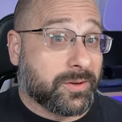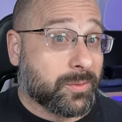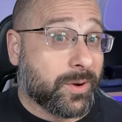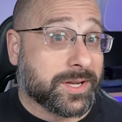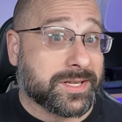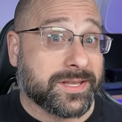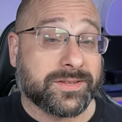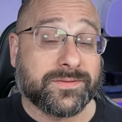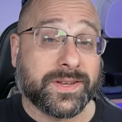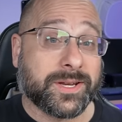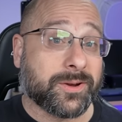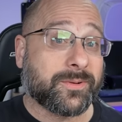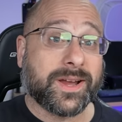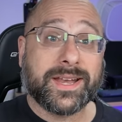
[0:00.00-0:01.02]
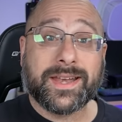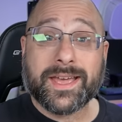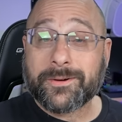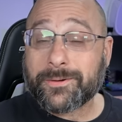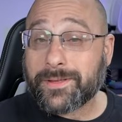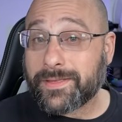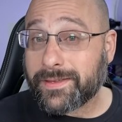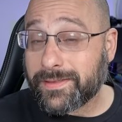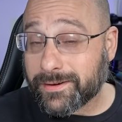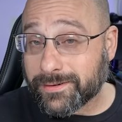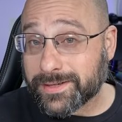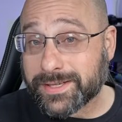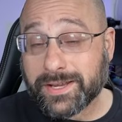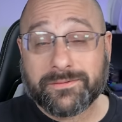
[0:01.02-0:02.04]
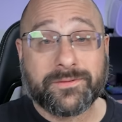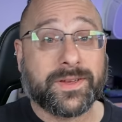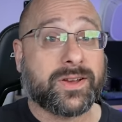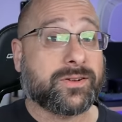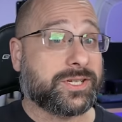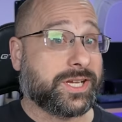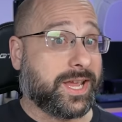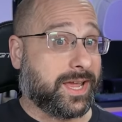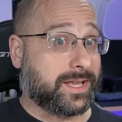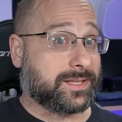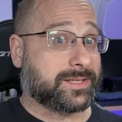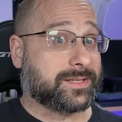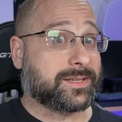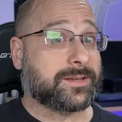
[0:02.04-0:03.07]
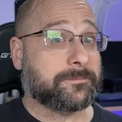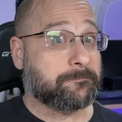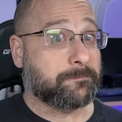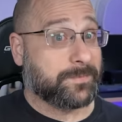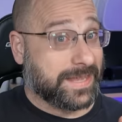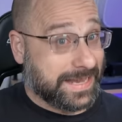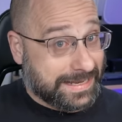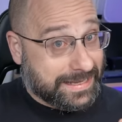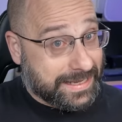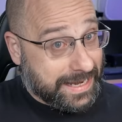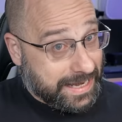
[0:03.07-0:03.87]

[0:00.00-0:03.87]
If you're watching this video right now, then there is a fair chance that the